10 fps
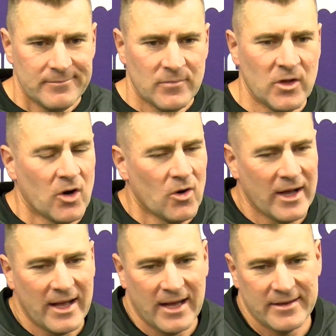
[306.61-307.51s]
no,
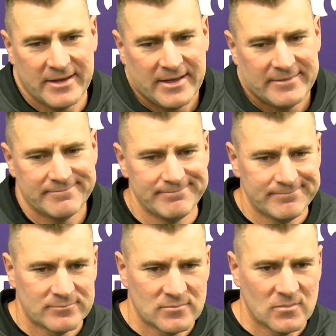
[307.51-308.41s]
I, I
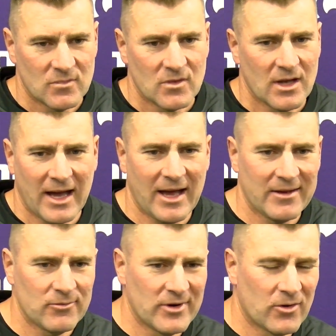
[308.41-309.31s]
I, I,
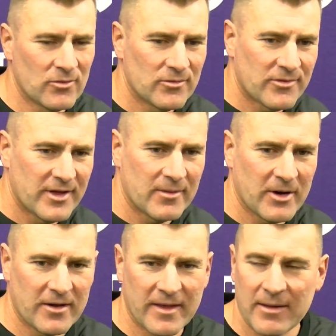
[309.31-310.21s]
we don't think
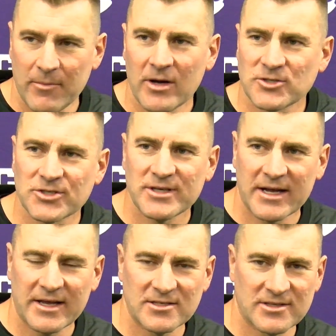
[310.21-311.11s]
about it that much, I
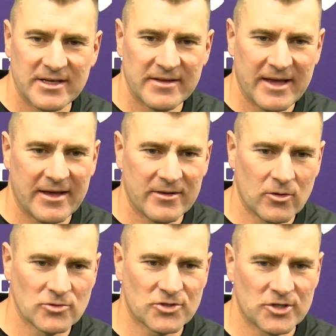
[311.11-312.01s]
guess, in that in
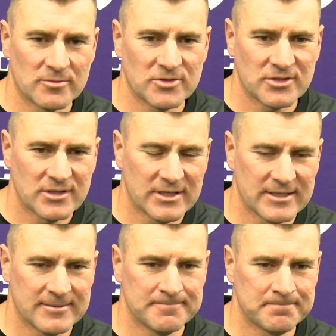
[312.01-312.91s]
those terms.
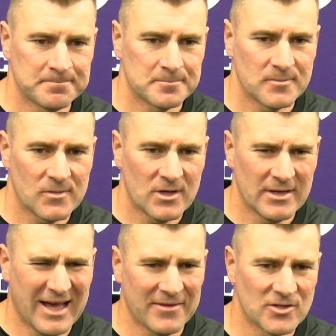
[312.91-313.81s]
Um,
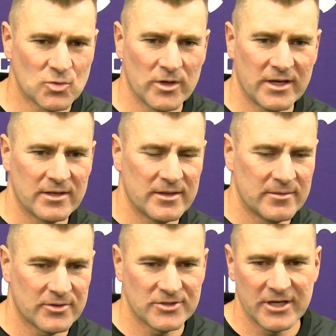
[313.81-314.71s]
not this week in,
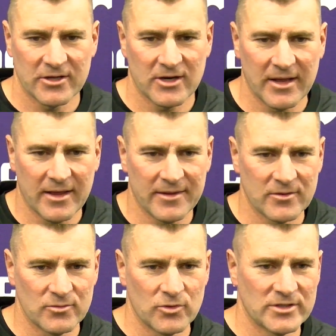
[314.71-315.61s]
in particular. I, I,
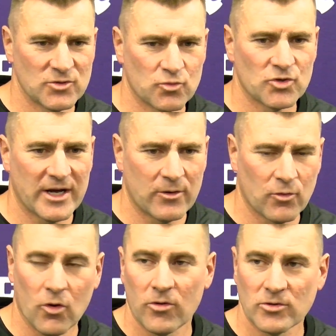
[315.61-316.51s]
think we just try to
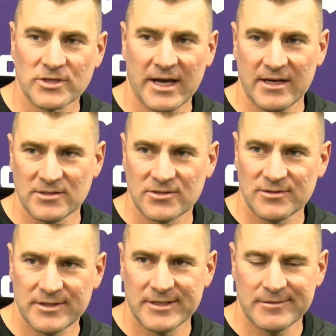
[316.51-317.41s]
roll those guys.
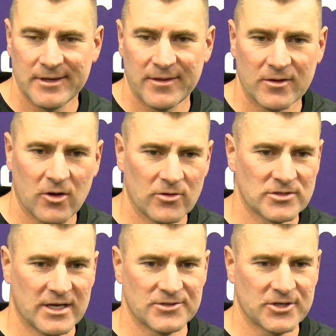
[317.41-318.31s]
Um, I think all those
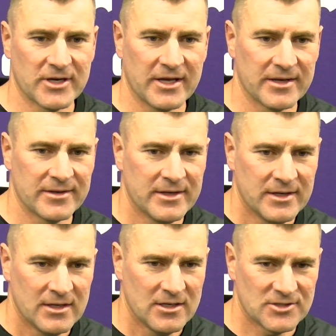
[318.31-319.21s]
guys are going to get
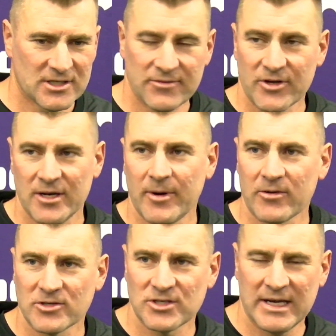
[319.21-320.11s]
a significant
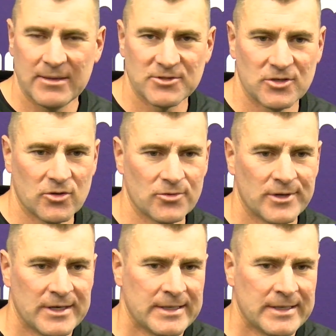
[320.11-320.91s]
amount of snaps. You know,